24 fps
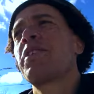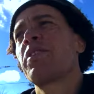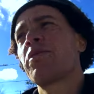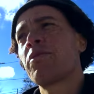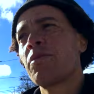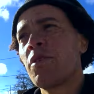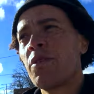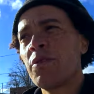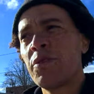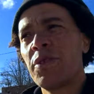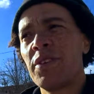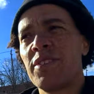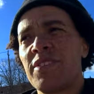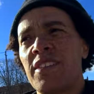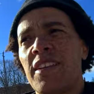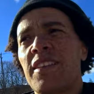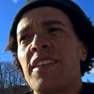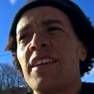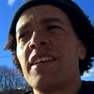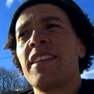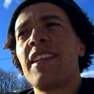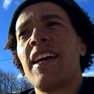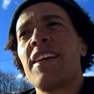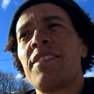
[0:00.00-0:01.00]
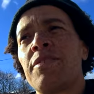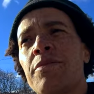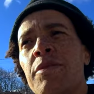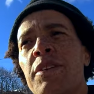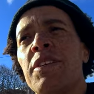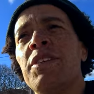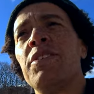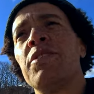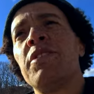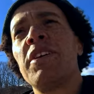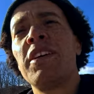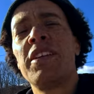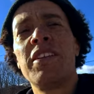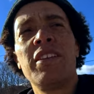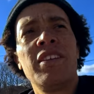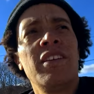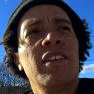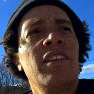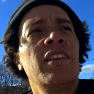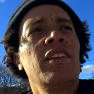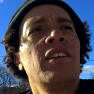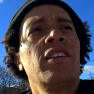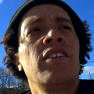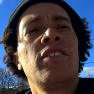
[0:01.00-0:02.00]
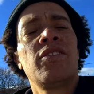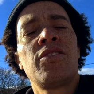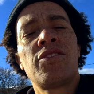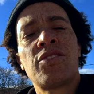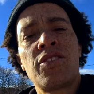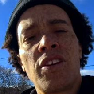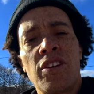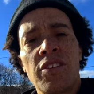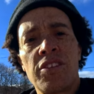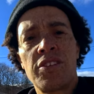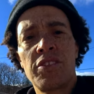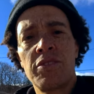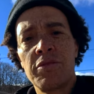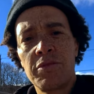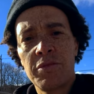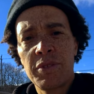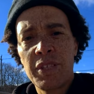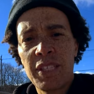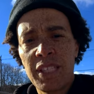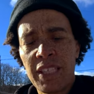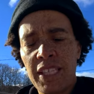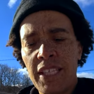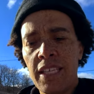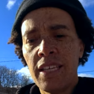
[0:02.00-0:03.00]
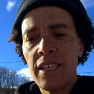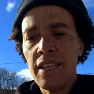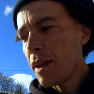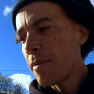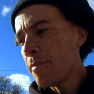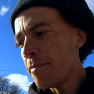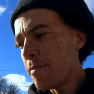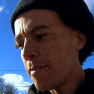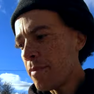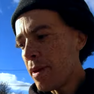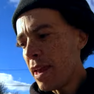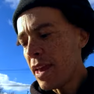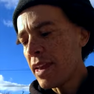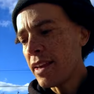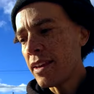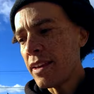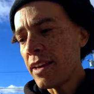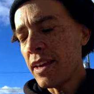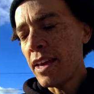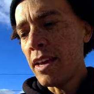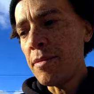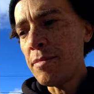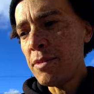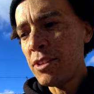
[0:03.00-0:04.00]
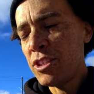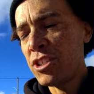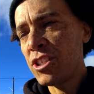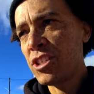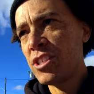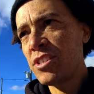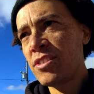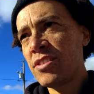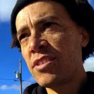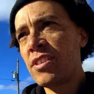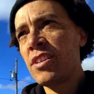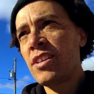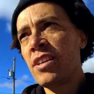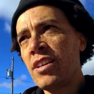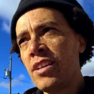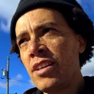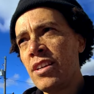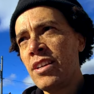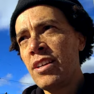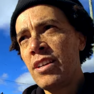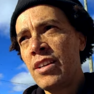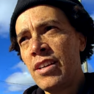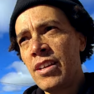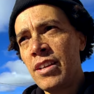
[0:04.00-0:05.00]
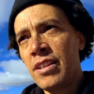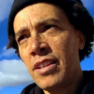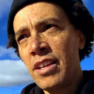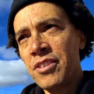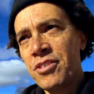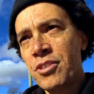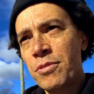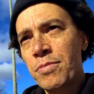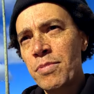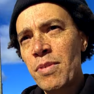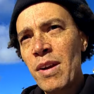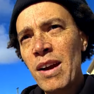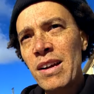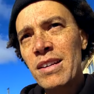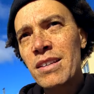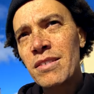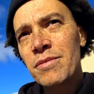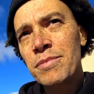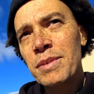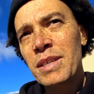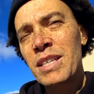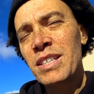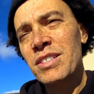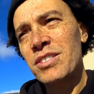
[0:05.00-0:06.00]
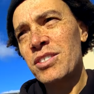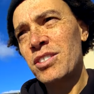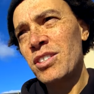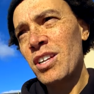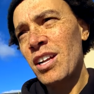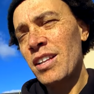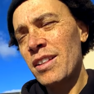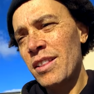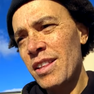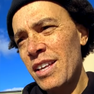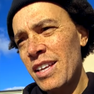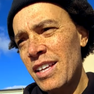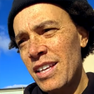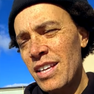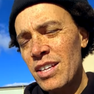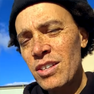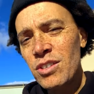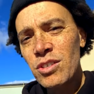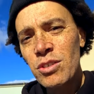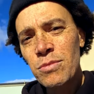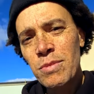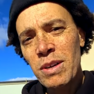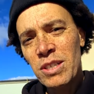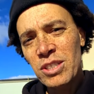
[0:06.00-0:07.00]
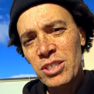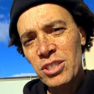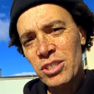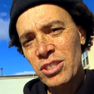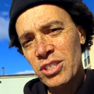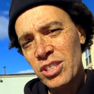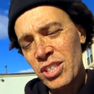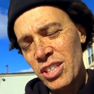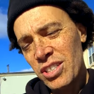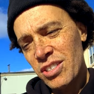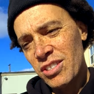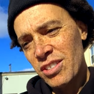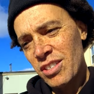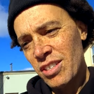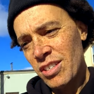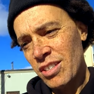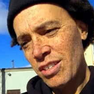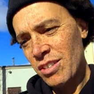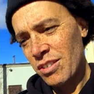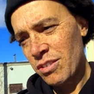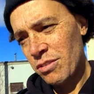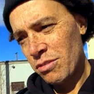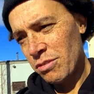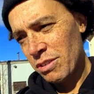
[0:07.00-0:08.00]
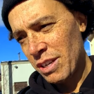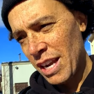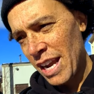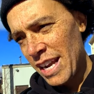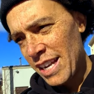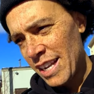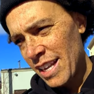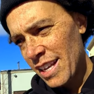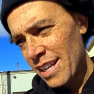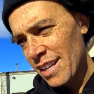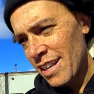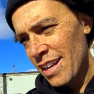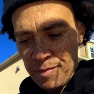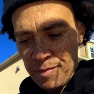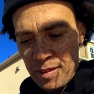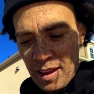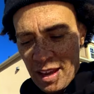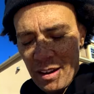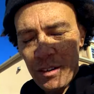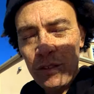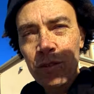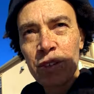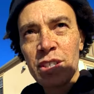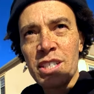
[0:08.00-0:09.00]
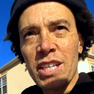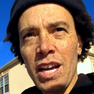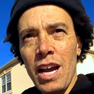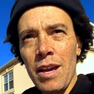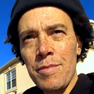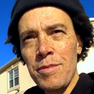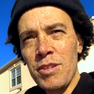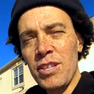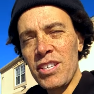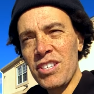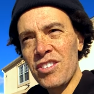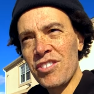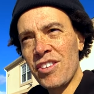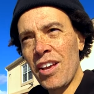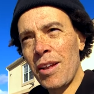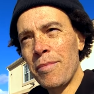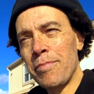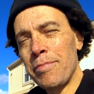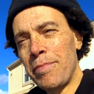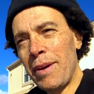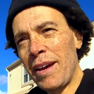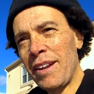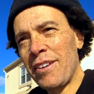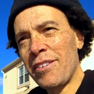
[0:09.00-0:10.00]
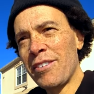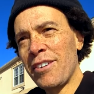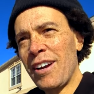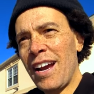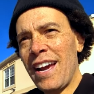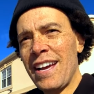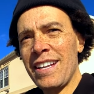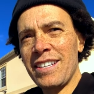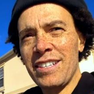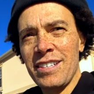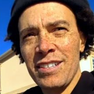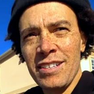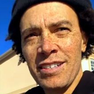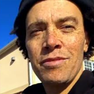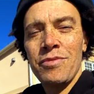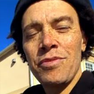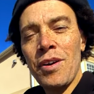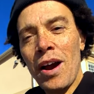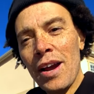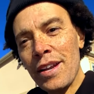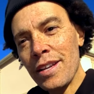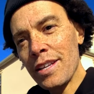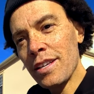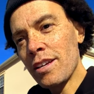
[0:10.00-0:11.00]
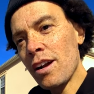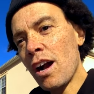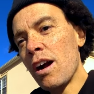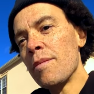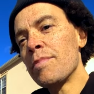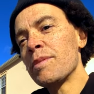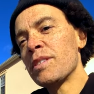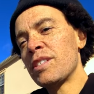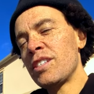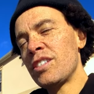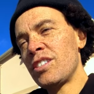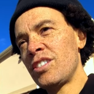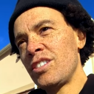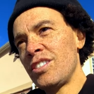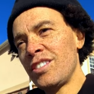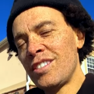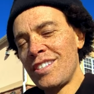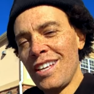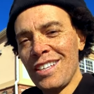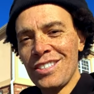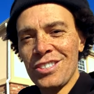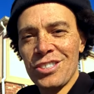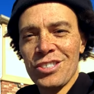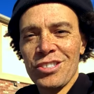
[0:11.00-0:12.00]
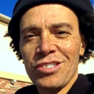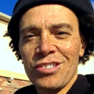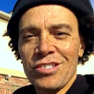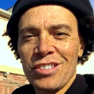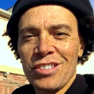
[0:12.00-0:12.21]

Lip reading: growth is. I think that's when you can start to really make images that you're proud of, because you're not thinking too much, you're just creating. And over time, you just get better at finding compositions that you're